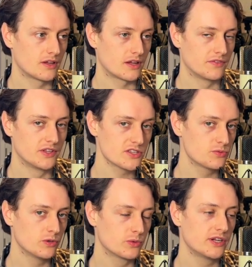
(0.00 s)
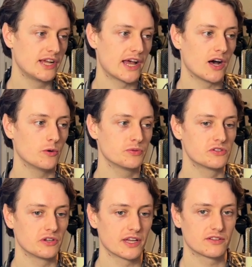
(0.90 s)
This will really help to
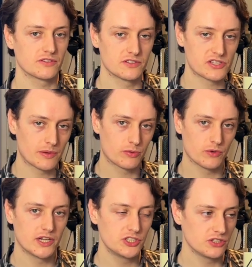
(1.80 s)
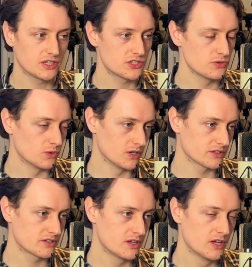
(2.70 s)
get the separation that you want.